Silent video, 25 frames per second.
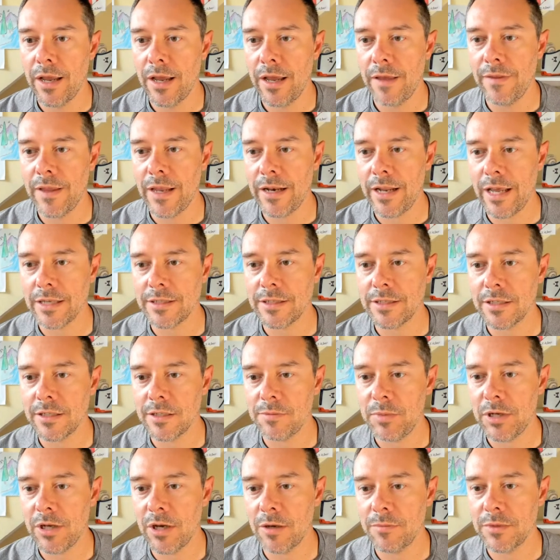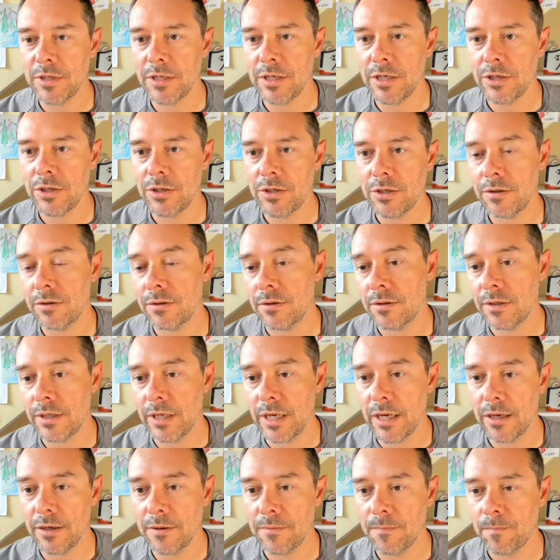and then essence becomes an issue.
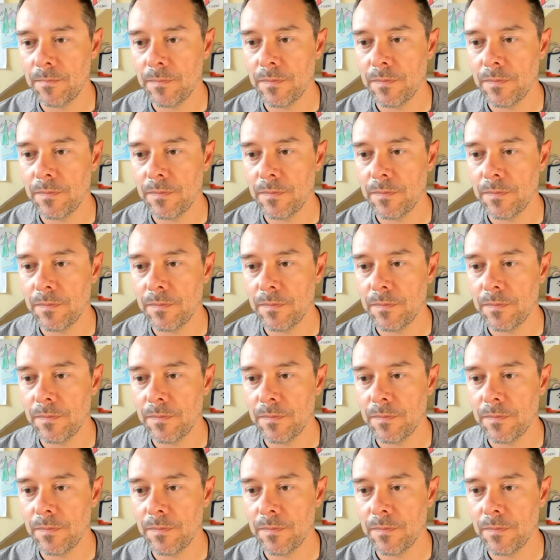Yeah,